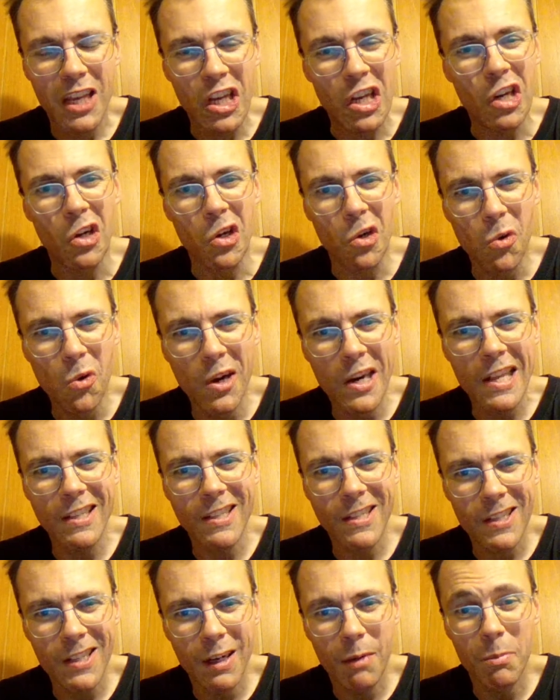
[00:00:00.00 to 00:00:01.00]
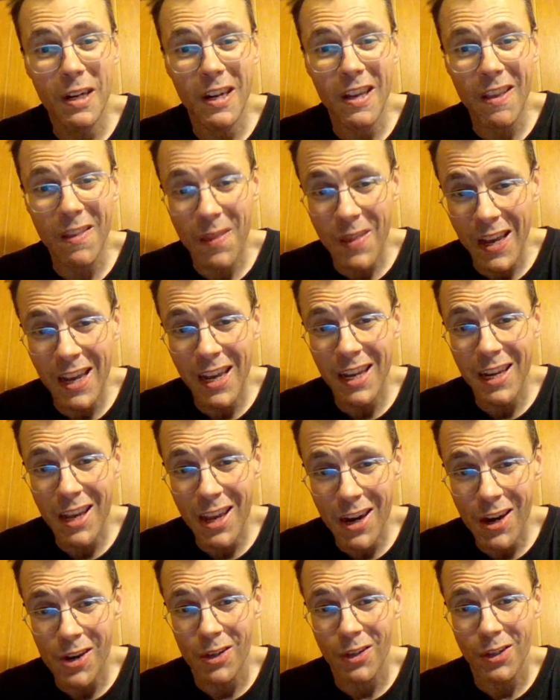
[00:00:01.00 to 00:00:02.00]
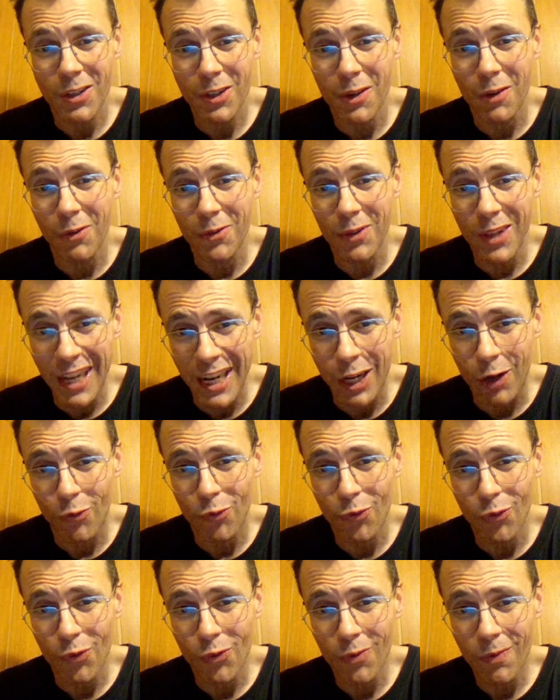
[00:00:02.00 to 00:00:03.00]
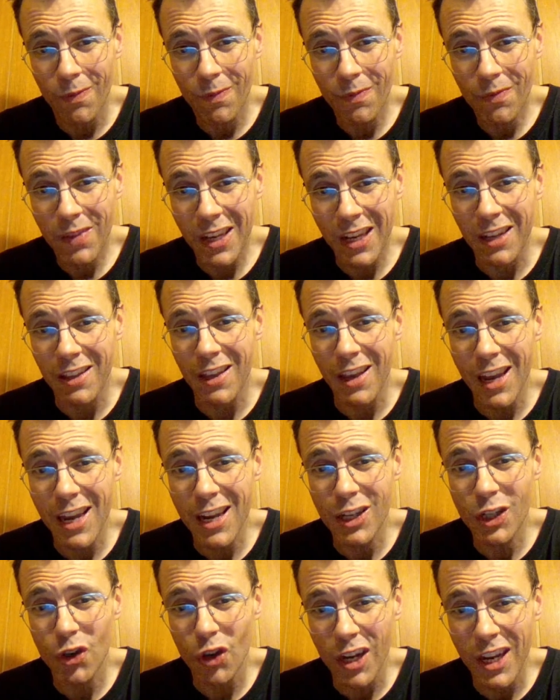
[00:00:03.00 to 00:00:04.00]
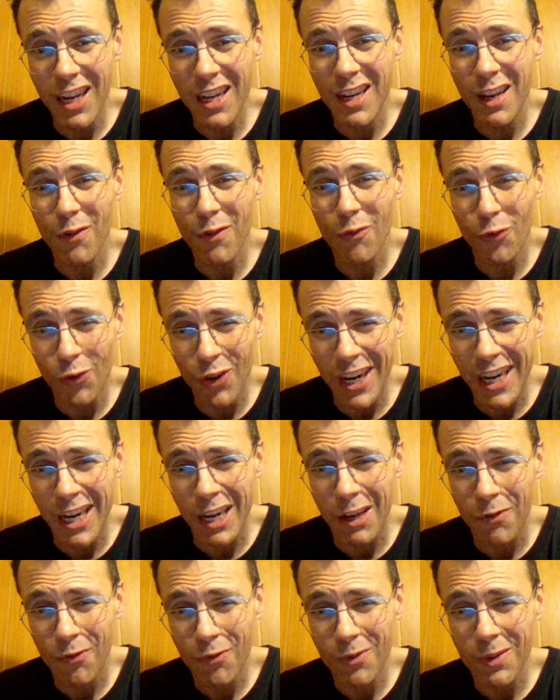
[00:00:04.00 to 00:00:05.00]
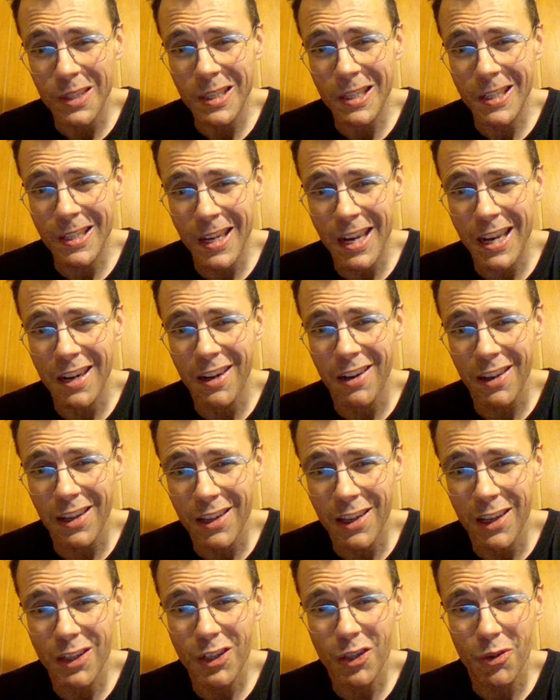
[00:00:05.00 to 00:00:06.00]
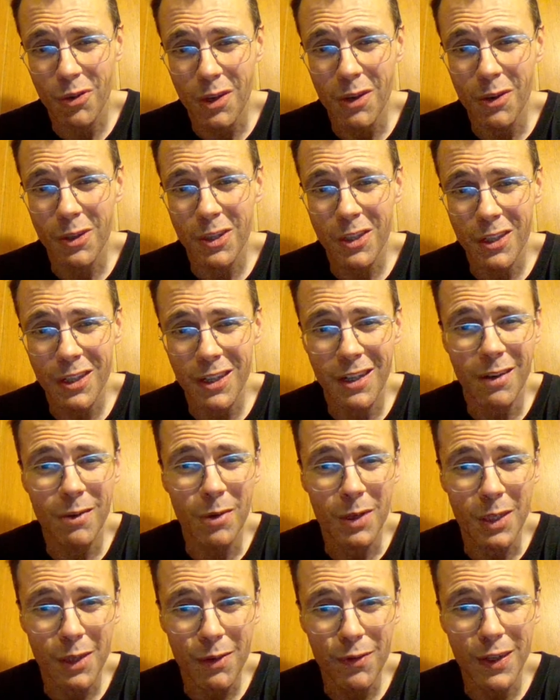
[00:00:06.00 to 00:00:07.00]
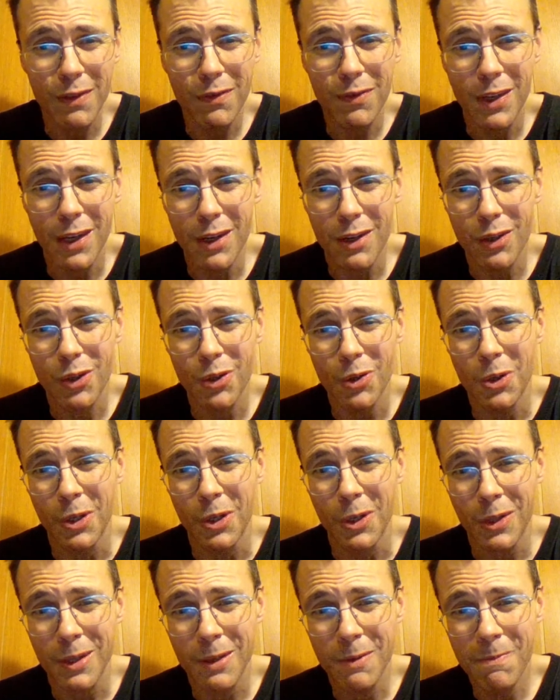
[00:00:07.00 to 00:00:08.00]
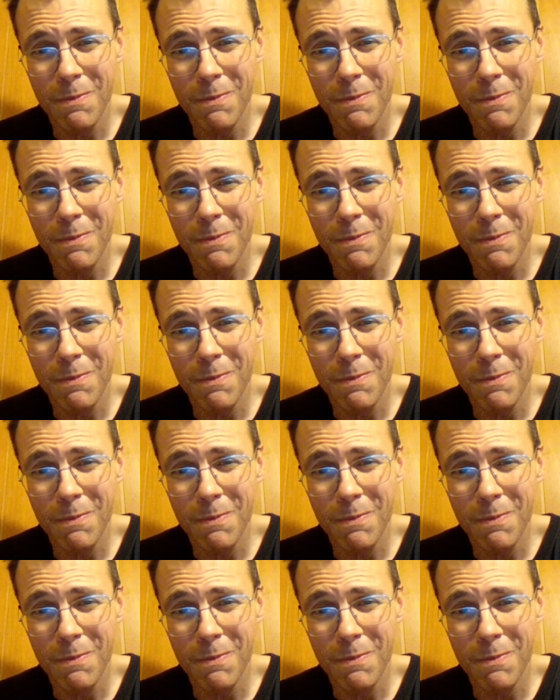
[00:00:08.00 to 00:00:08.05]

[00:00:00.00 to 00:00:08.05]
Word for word: Ruining somebody 10 years of life at age 85, saying like this to your son who is 50 years old.